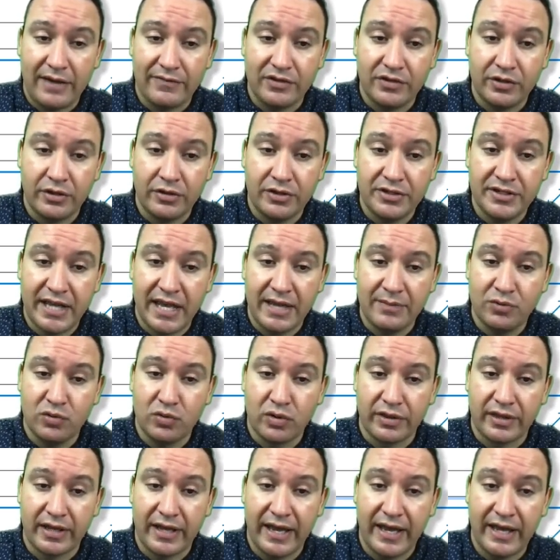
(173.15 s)
another table where
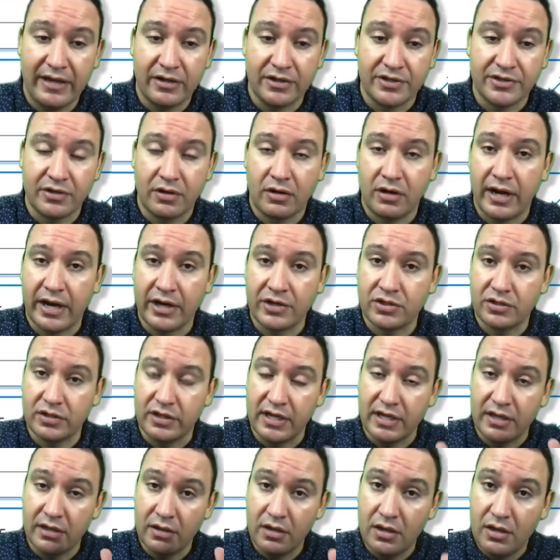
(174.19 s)
the headers are
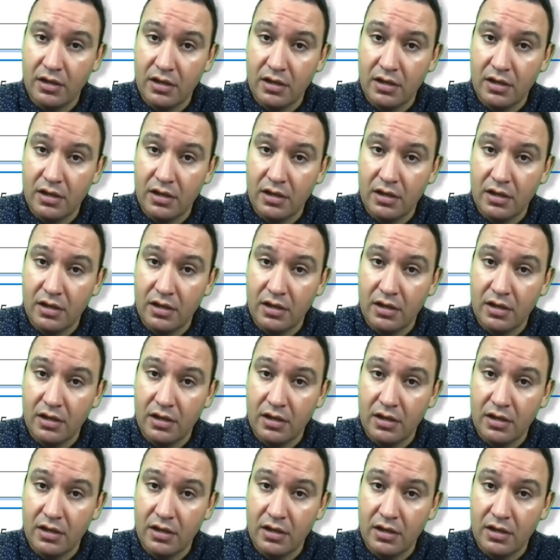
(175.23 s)
actually,